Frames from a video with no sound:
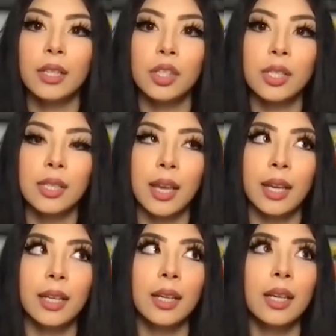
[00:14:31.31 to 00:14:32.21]
And just
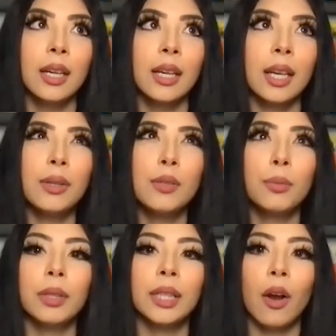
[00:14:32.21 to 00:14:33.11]
like, it was
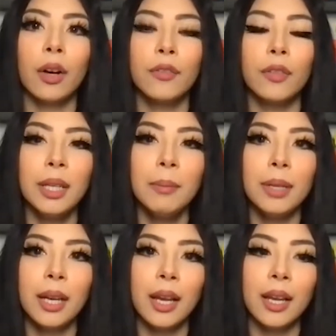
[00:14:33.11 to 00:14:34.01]
really hard for me
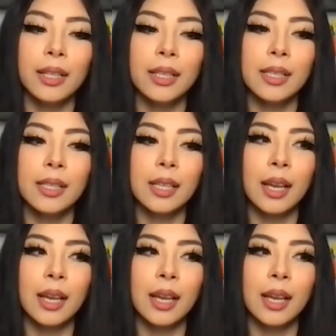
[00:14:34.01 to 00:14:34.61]
because